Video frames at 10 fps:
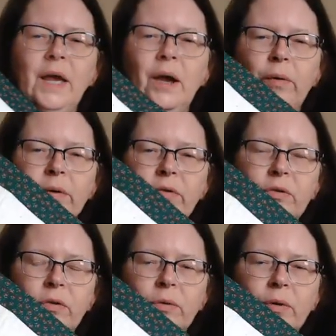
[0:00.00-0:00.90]
I always
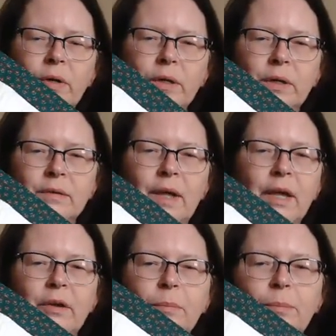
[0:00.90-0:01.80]
do because
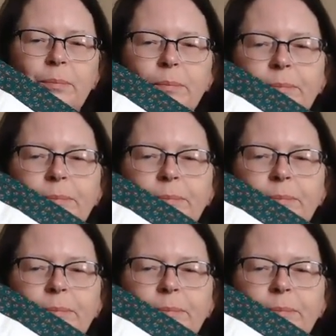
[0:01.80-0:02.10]
I could